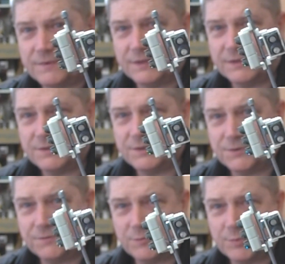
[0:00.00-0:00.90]
and the
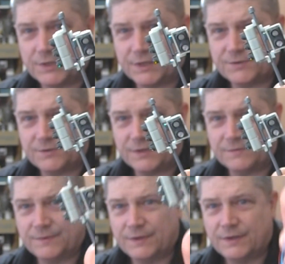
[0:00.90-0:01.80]
2 for pedestrian
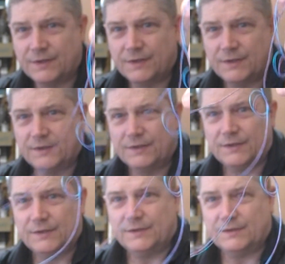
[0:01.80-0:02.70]

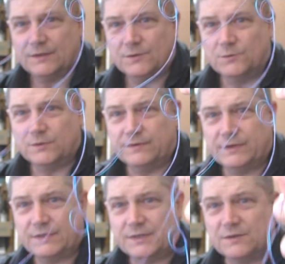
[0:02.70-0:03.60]
and all the
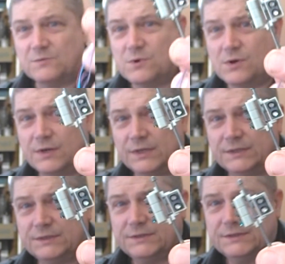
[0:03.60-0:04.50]
various little
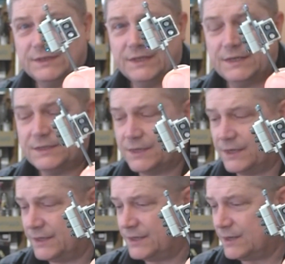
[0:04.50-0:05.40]
wires. It
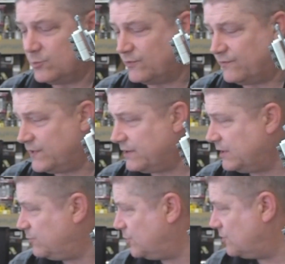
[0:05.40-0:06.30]
turned up
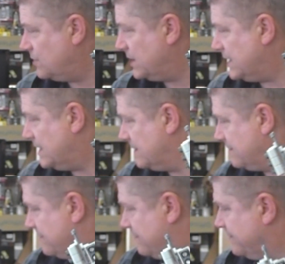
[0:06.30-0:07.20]
very poorly
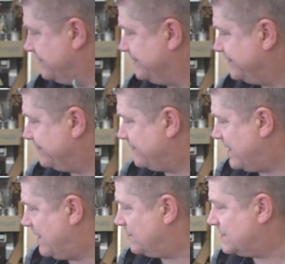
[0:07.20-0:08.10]

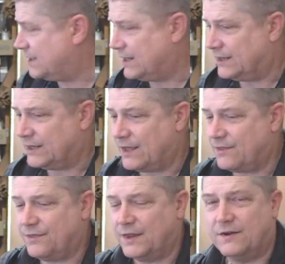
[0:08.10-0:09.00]
wrapped in
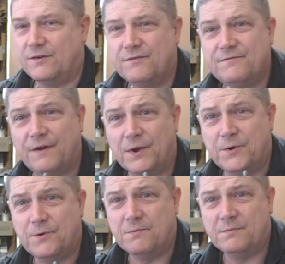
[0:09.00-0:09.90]
that thin
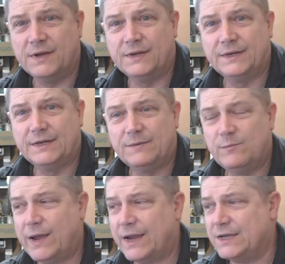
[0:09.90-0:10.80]
foam
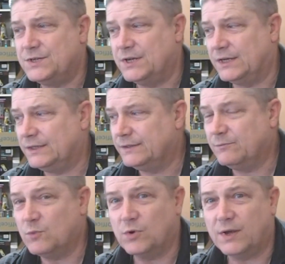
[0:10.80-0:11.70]
packaging,
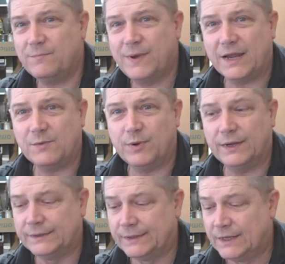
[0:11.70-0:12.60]
more like
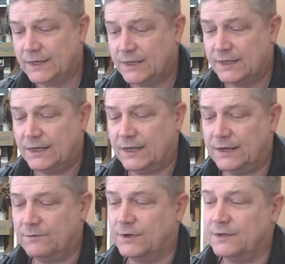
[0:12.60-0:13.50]
paper,
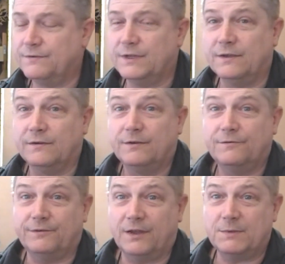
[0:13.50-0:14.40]
in one of the
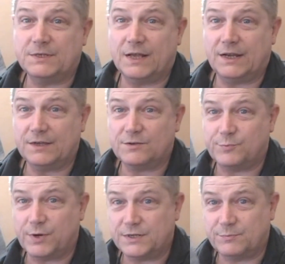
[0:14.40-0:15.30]
famous
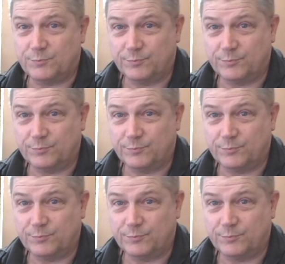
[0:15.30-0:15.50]
AliExpress